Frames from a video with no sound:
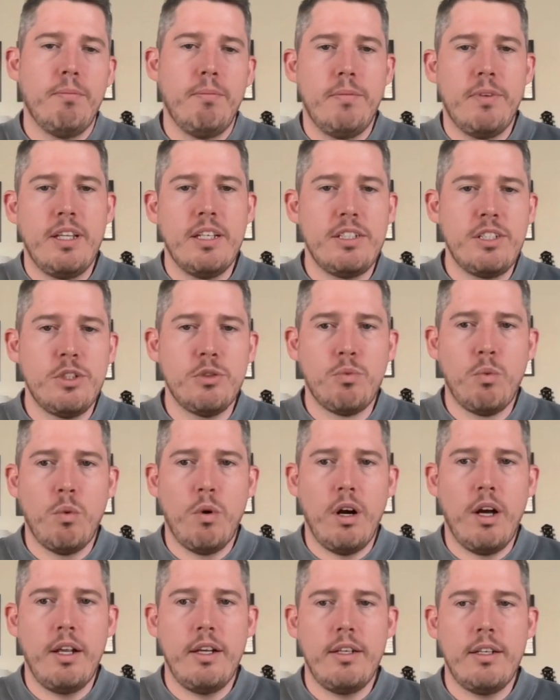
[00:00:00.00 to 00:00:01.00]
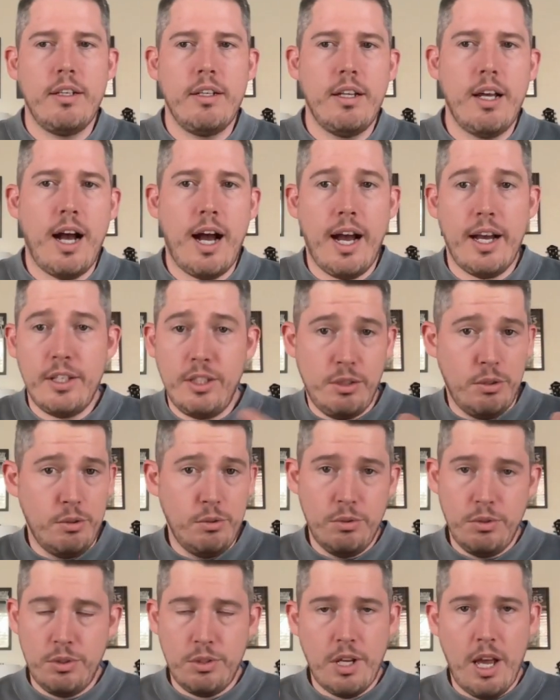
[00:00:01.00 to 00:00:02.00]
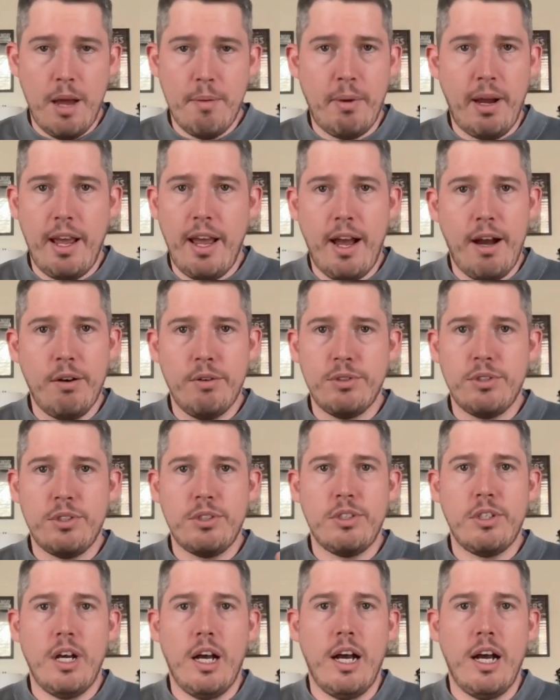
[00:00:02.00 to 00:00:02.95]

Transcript: This is what I use at my house.